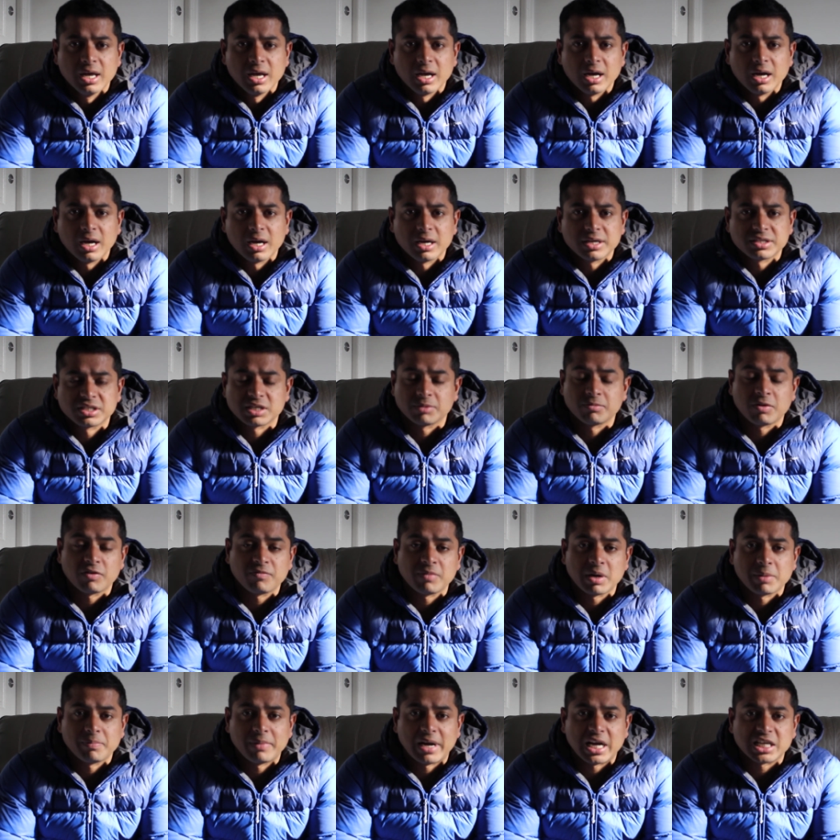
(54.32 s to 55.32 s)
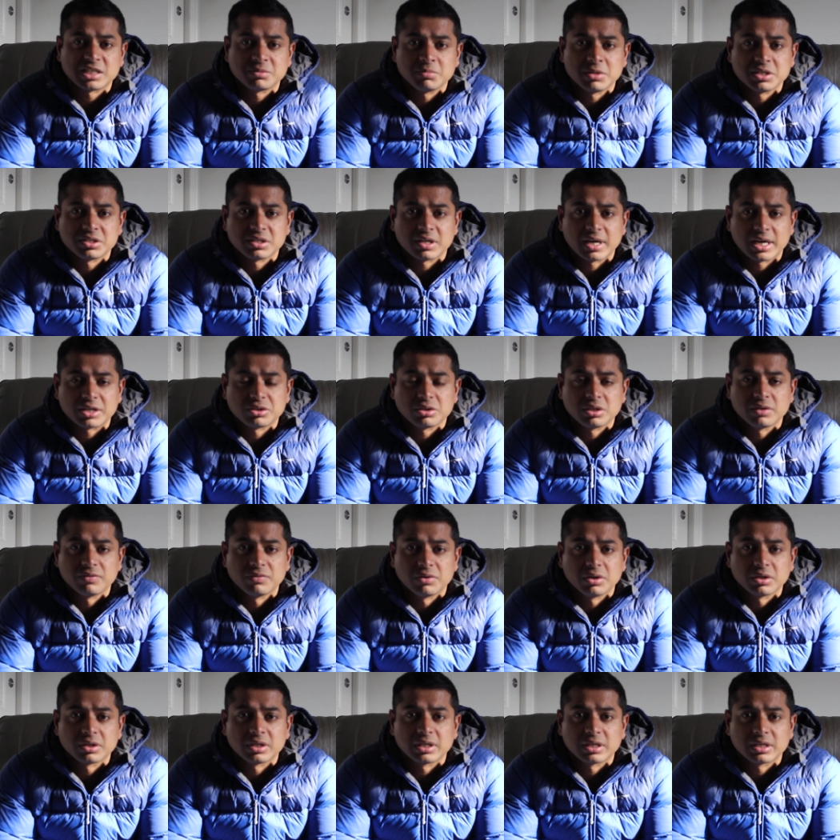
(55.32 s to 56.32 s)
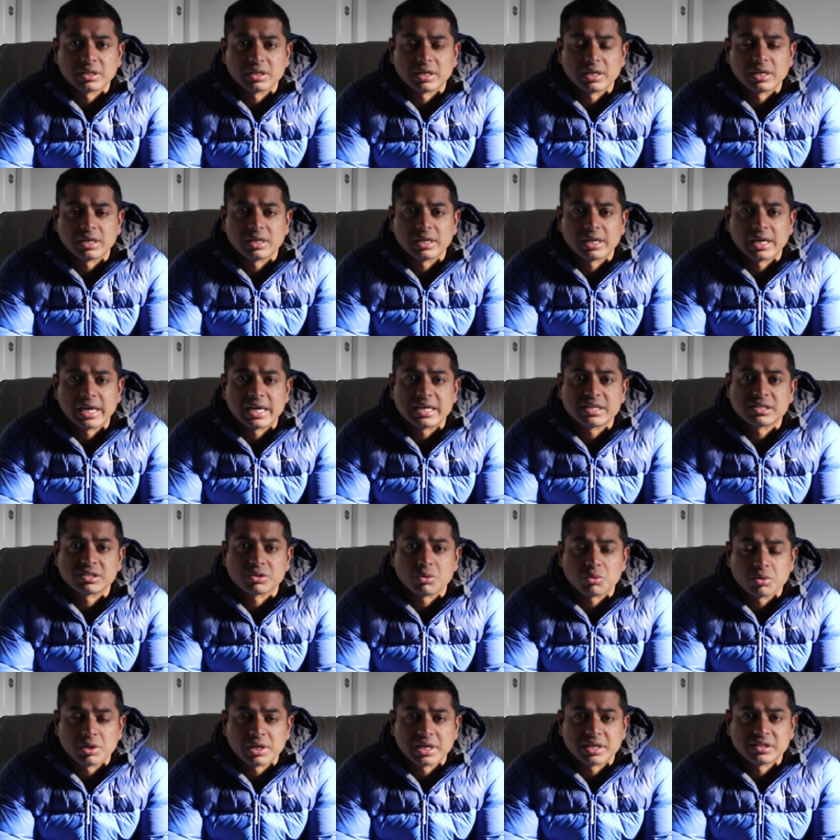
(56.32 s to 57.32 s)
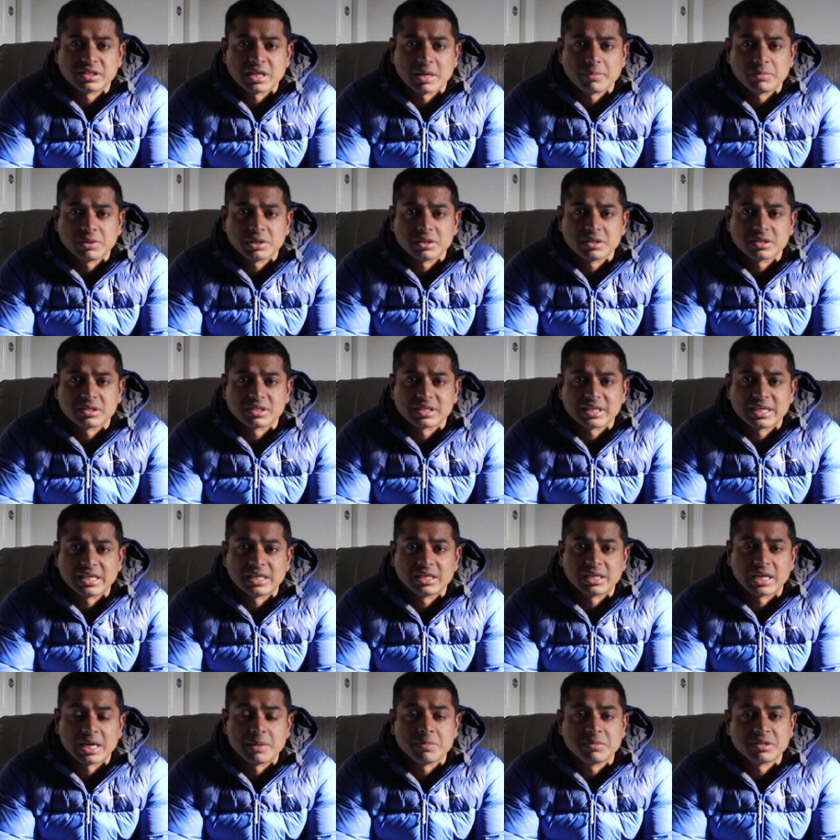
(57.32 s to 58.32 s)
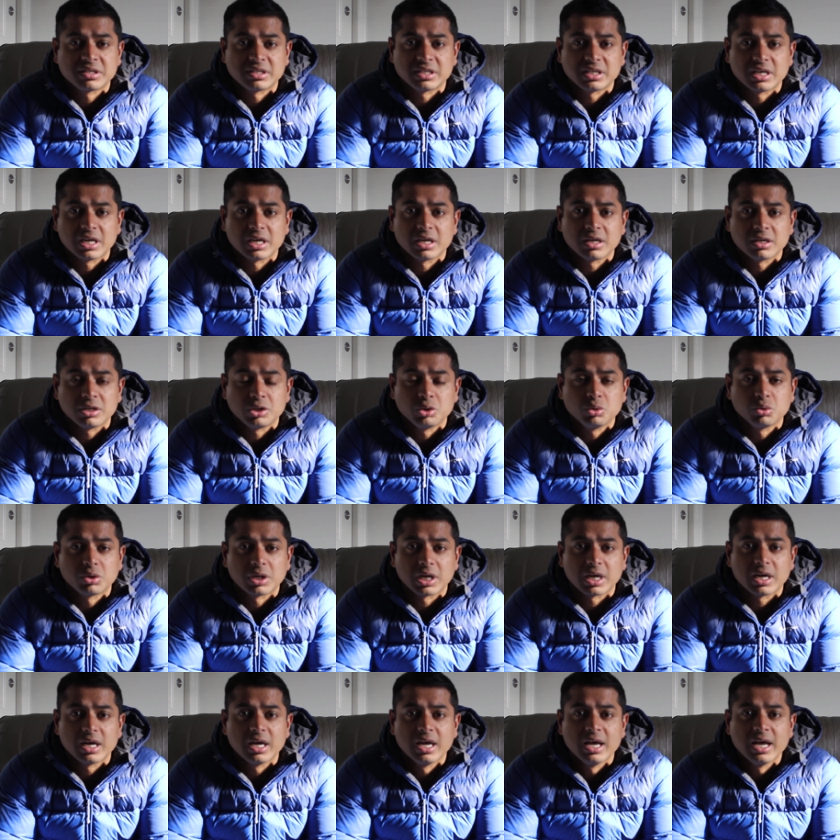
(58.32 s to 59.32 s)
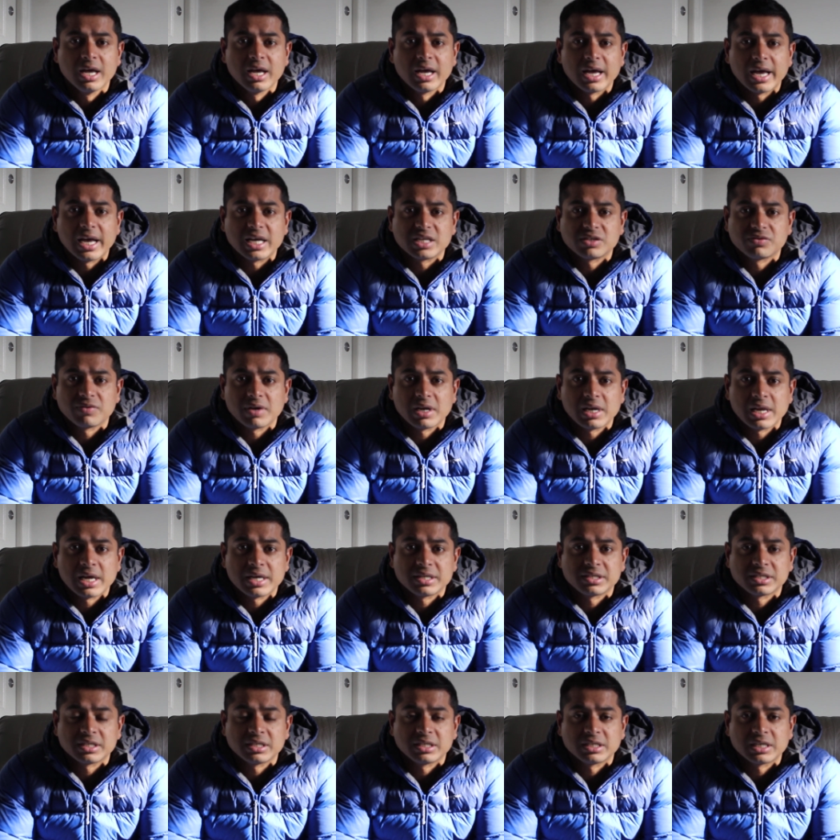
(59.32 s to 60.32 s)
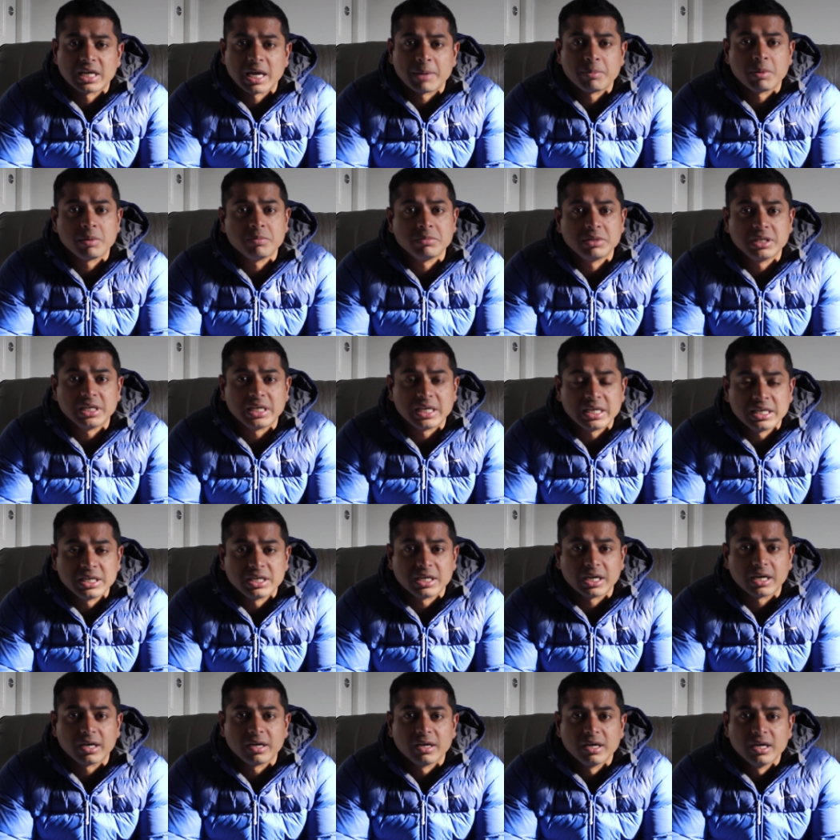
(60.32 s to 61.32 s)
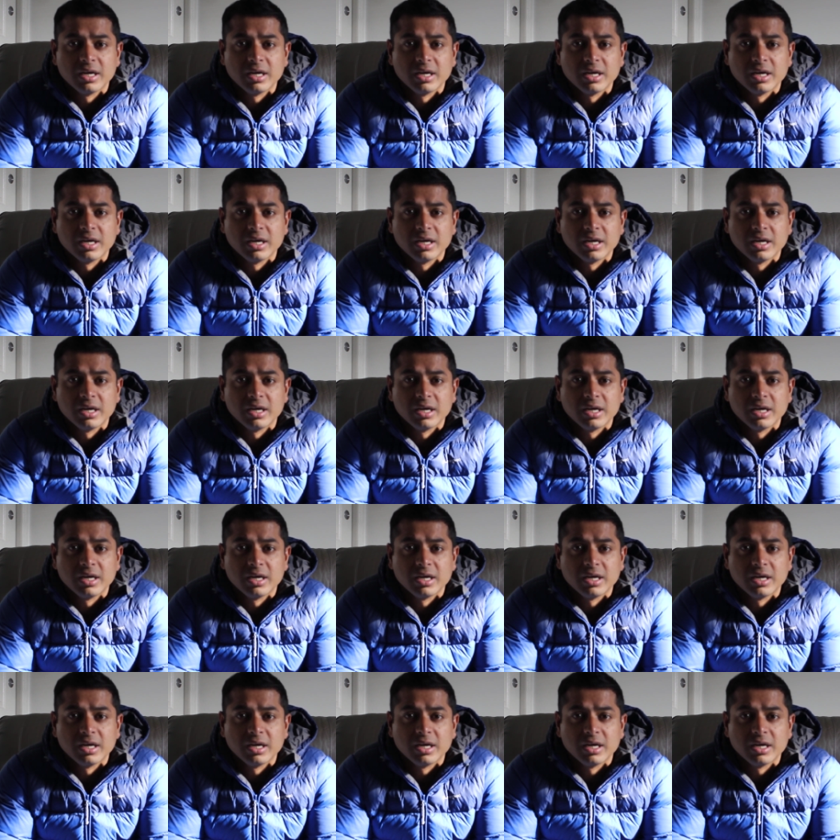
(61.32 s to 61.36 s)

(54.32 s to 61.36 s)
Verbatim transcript: Uh, some of my batchmates are actually working uh, as oral examiners in M C A U K as well as in M M D India.